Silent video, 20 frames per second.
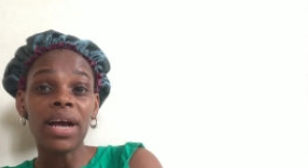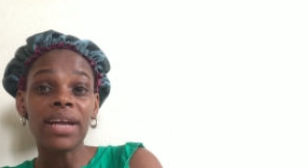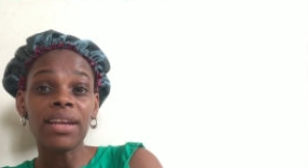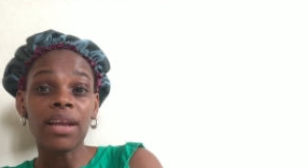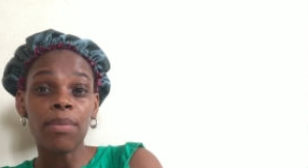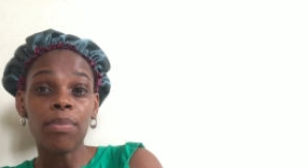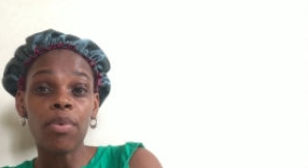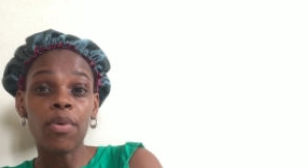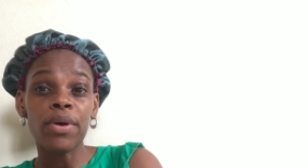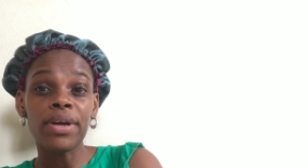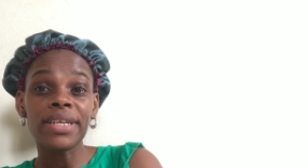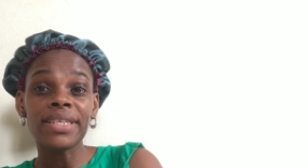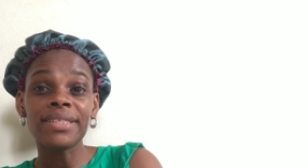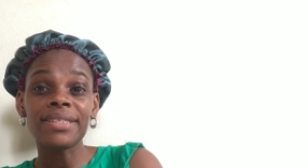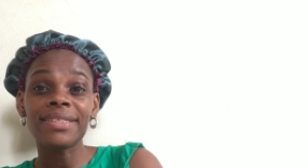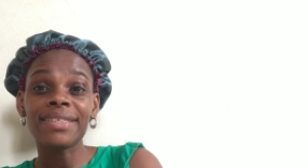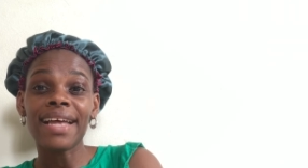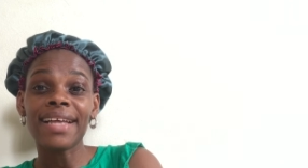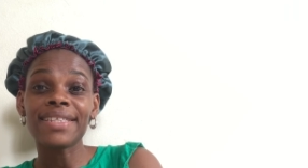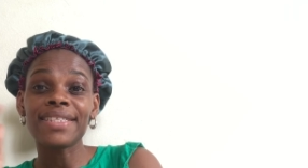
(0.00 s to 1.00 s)
at a
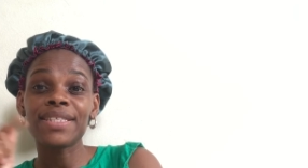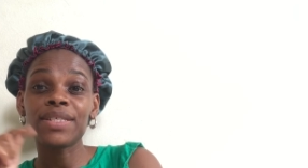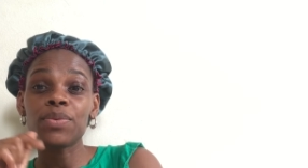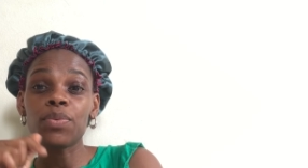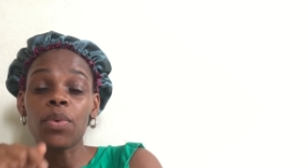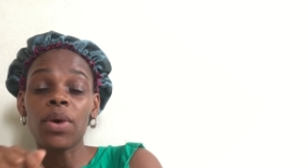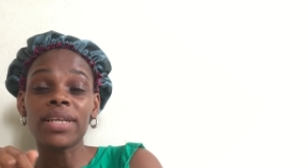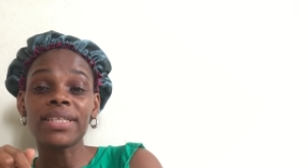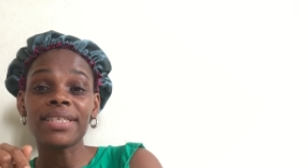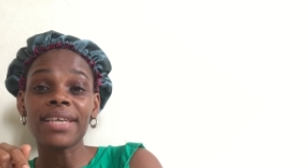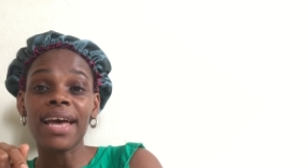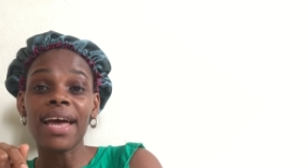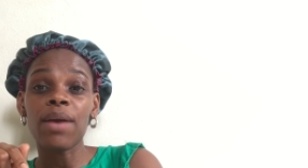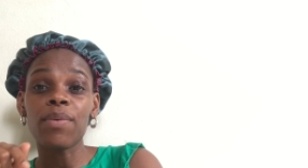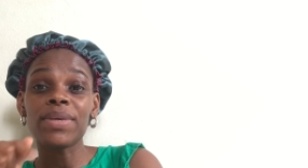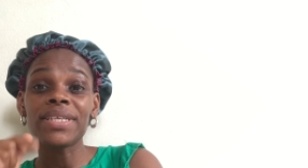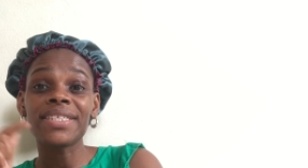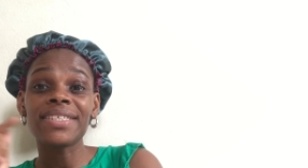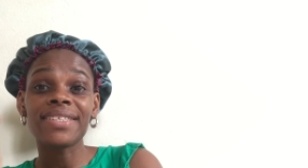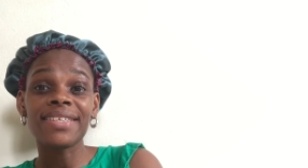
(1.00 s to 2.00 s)
point that's what I
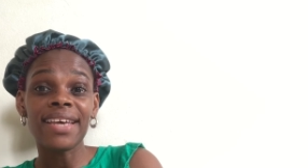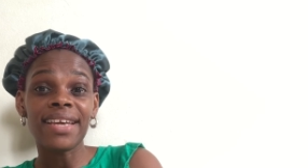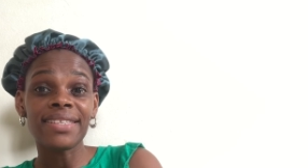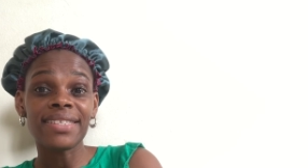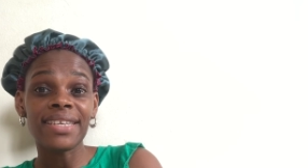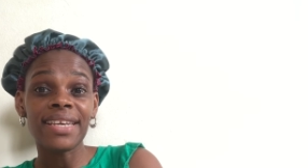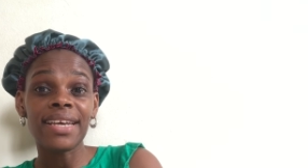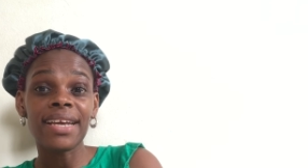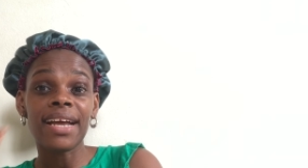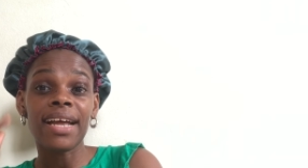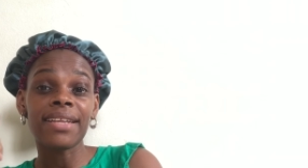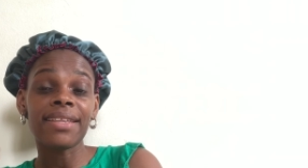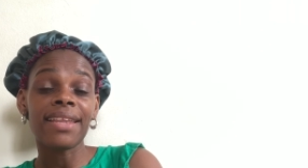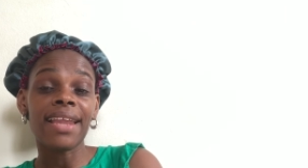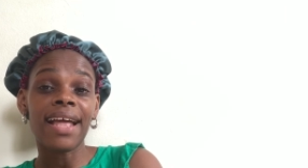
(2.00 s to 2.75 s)
was getting and